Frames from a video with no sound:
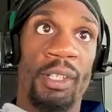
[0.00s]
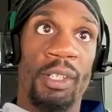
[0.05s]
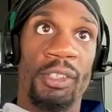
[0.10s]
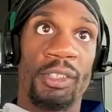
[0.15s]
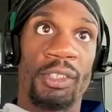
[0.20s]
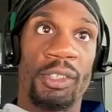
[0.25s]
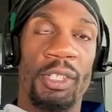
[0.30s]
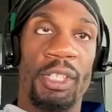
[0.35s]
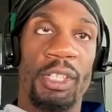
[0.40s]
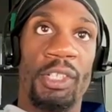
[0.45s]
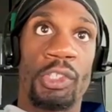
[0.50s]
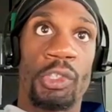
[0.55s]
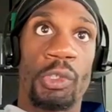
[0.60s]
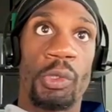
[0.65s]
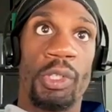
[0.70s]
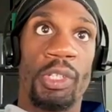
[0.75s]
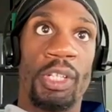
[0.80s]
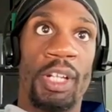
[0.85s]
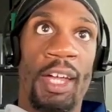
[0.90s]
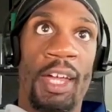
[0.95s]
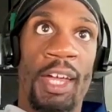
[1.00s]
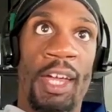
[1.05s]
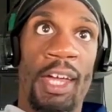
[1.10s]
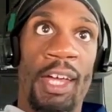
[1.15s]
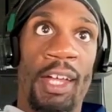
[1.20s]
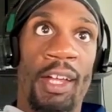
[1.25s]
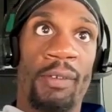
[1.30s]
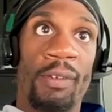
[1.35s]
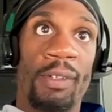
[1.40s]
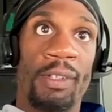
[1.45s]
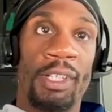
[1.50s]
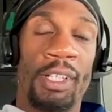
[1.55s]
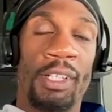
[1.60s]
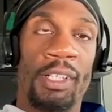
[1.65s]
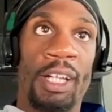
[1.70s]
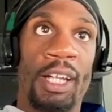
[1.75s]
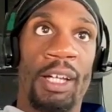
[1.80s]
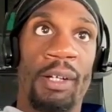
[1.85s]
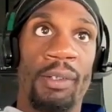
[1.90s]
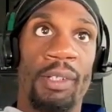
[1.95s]
So he ensured that I had everything
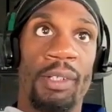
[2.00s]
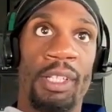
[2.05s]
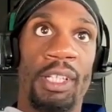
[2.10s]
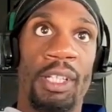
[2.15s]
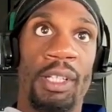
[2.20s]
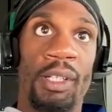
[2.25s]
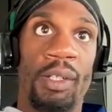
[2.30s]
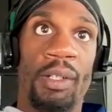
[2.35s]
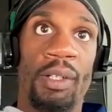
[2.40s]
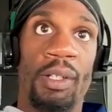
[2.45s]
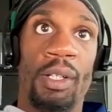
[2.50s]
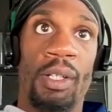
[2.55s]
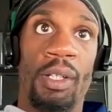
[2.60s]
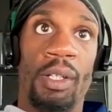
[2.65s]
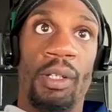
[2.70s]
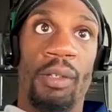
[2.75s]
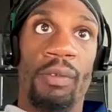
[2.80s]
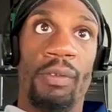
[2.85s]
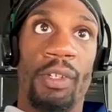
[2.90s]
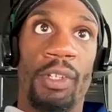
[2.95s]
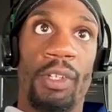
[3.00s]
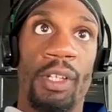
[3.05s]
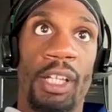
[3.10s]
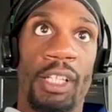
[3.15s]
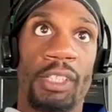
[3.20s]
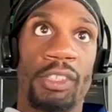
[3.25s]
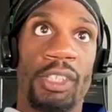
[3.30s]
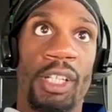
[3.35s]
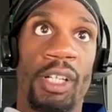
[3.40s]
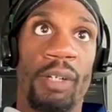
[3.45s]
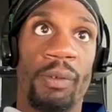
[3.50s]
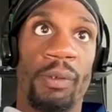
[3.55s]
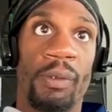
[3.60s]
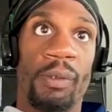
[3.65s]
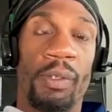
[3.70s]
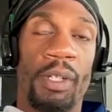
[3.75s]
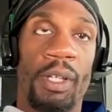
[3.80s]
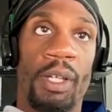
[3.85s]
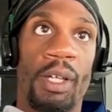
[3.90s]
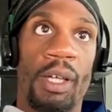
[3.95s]
that I would need for the next level.
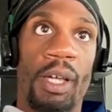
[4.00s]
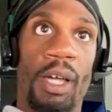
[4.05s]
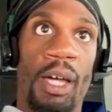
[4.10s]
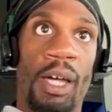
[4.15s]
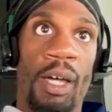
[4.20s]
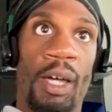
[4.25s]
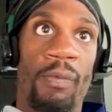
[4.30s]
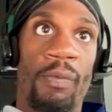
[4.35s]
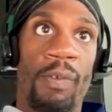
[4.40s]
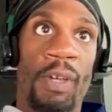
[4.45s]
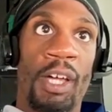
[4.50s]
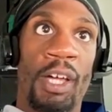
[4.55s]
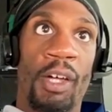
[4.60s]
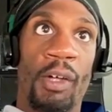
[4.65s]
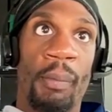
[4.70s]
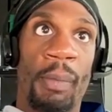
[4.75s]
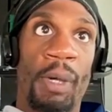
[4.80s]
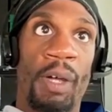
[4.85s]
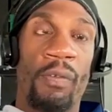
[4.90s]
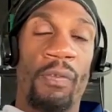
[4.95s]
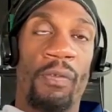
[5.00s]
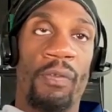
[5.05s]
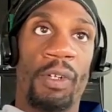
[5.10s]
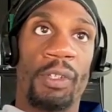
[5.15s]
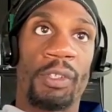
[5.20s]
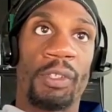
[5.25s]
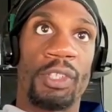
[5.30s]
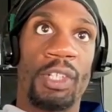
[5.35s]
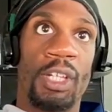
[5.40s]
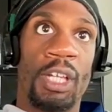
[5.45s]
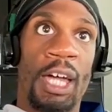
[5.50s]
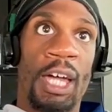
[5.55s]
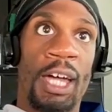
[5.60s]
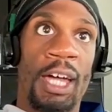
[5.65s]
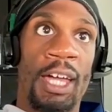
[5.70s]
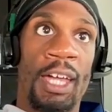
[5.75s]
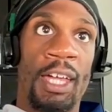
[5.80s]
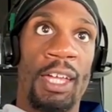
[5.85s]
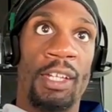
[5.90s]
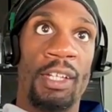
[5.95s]
I found my first
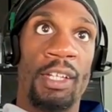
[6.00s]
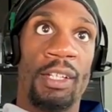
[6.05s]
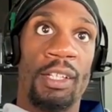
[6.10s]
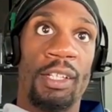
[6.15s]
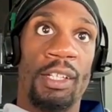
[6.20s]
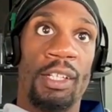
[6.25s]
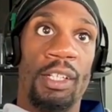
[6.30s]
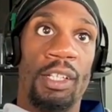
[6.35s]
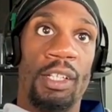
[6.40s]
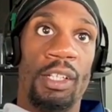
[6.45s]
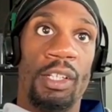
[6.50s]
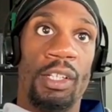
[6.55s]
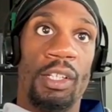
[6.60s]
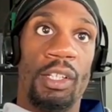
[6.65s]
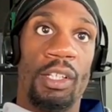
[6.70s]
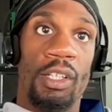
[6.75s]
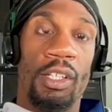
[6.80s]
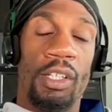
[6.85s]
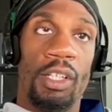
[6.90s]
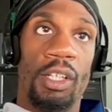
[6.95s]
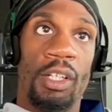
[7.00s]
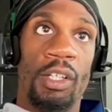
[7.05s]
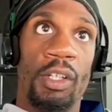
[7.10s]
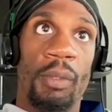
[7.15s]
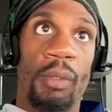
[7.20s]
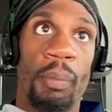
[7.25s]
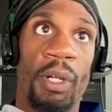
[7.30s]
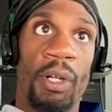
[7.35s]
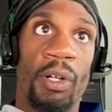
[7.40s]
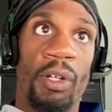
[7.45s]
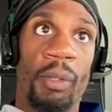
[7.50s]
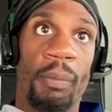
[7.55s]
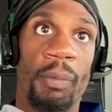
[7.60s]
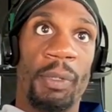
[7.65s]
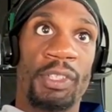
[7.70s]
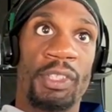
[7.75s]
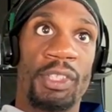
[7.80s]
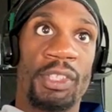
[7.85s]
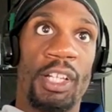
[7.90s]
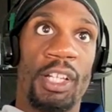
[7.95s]
guide on the
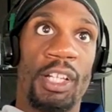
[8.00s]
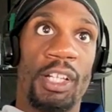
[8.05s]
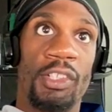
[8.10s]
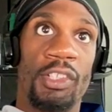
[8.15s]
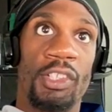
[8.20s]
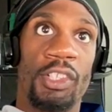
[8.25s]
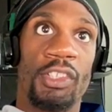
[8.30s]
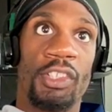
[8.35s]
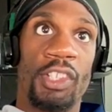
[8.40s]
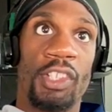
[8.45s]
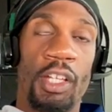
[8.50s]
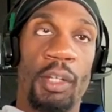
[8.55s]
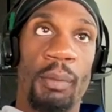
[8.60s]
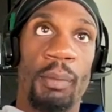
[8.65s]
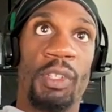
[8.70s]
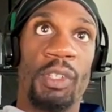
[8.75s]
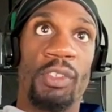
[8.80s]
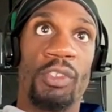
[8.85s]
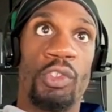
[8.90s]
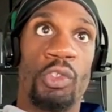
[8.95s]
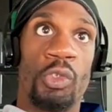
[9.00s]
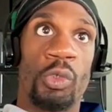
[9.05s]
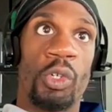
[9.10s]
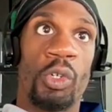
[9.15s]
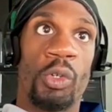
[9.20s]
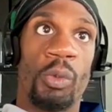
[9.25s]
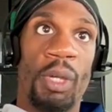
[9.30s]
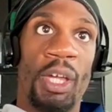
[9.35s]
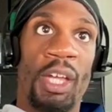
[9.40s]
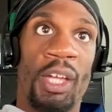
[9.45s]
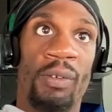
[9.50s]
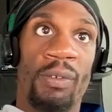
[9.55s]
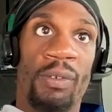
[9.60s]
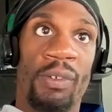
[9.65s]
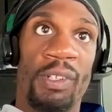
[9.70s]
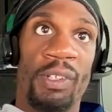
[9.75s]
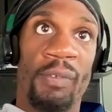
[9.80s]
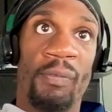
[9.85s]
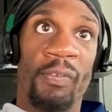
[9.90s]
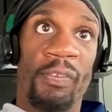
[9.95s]
Paralympic stage. His name is Jerome
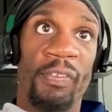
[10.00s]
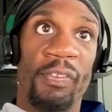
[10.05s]
Avery.